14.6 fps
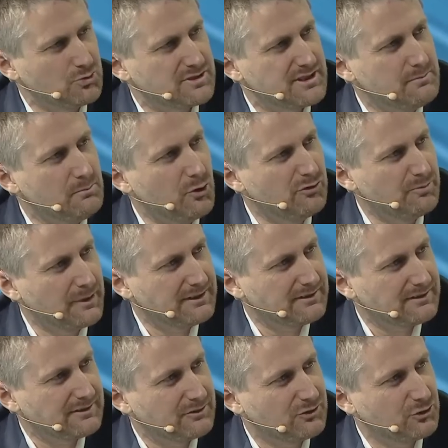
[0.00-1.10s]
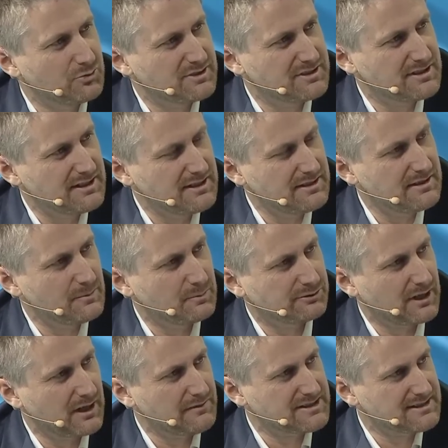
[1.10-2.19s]
do you see movement? Do you see the
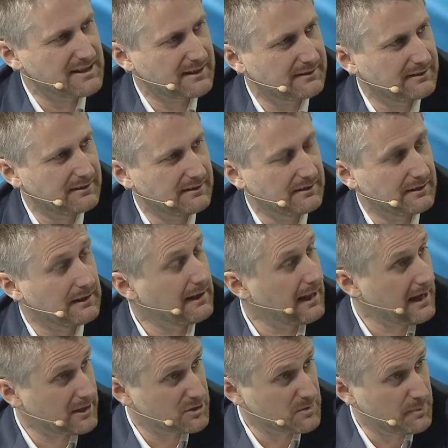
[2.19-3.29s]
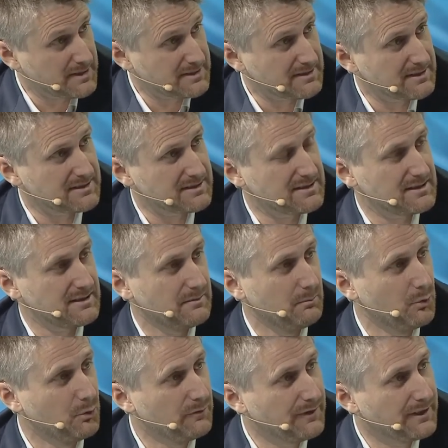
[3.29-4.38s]
private sector, large business,
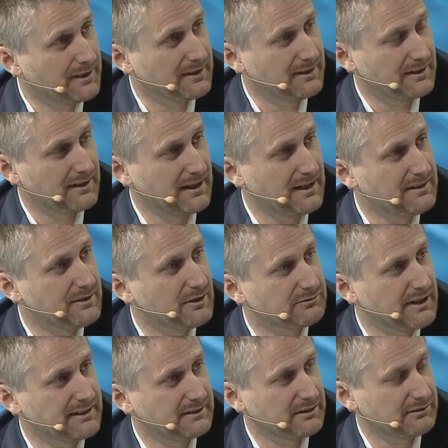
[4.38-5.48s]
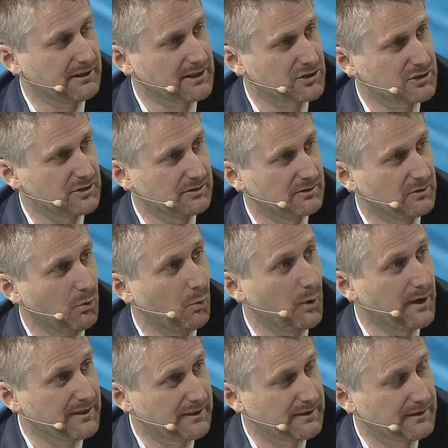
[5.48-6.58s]
moving in the right direction
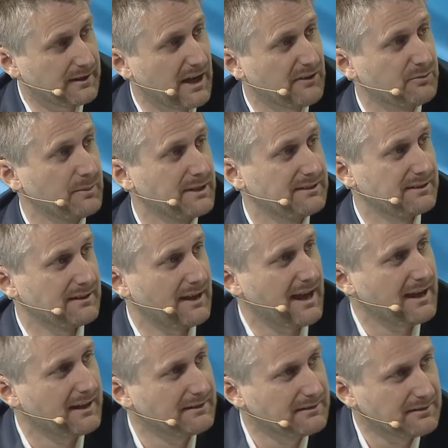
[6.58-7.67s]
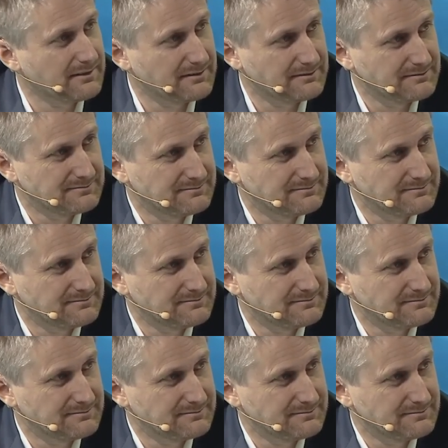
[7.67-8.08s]
with government in hand?